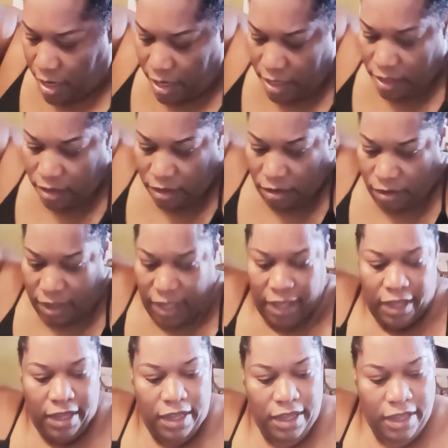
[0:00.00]
it's okay.
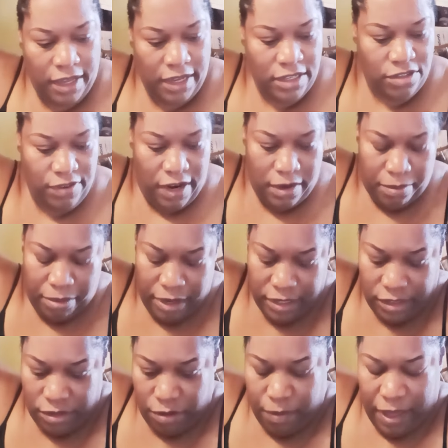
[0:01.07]
I ain't trying to impress
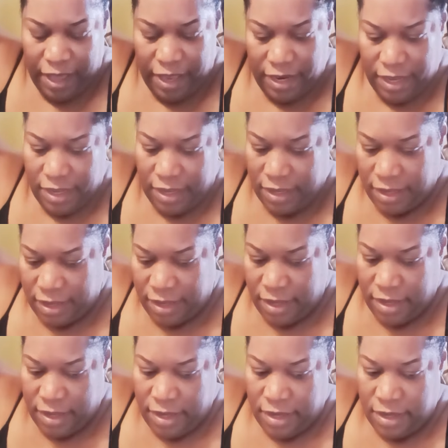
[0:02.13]
nobody.
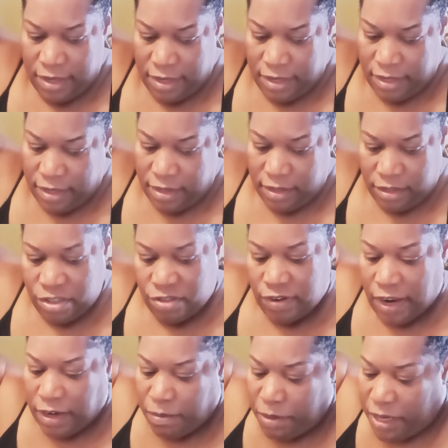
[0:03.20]
I'm just
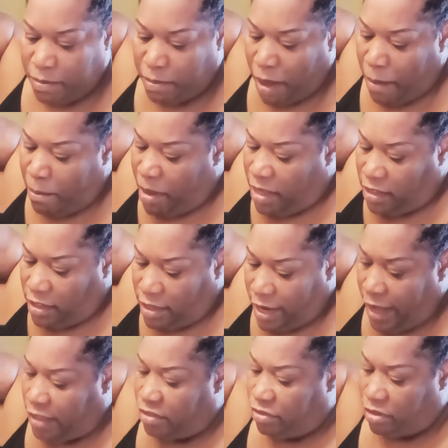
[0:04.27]
trying to be my much
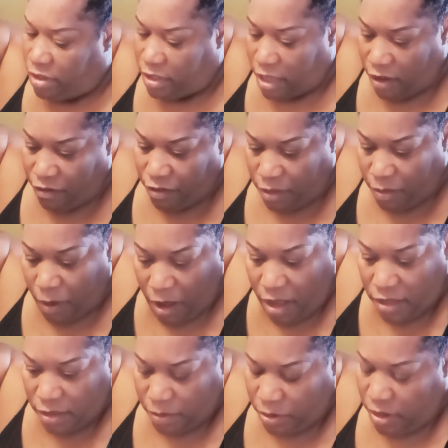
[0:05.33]
natural self as
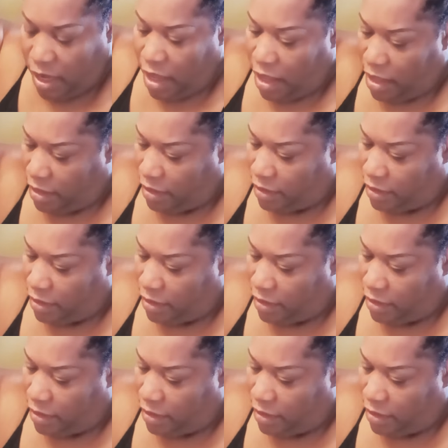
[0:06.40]
possible, y'all.